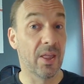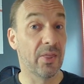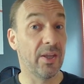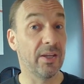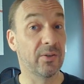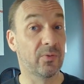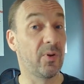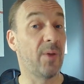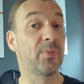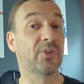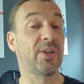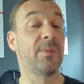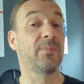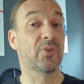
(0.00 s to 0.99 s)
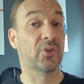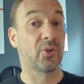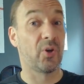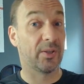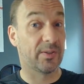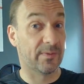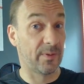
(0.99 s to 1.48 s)
that drops some
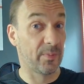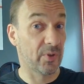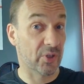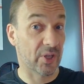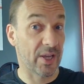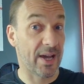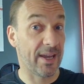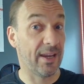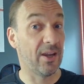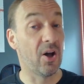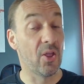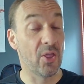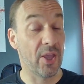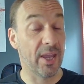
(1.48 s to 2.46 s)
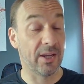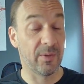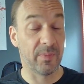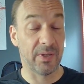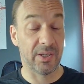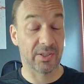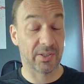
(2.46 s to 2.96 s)
swords from the sky on the
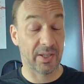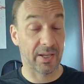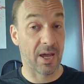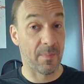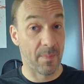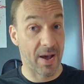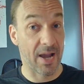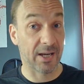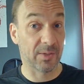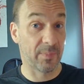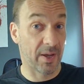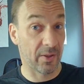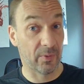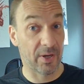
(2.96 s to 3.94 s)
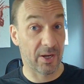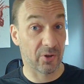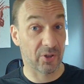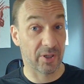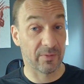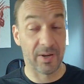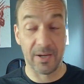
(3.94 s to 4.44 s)
enemies that are marked by the
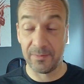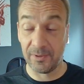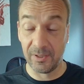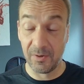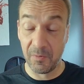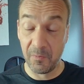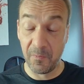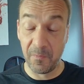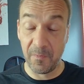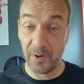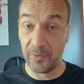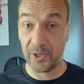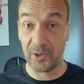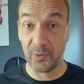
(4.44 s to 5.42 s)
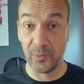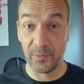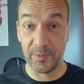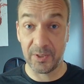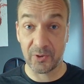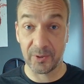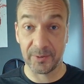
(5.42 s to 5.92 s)
riot rifle. Very cool
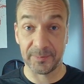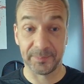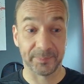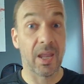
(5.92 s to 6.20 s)
feature.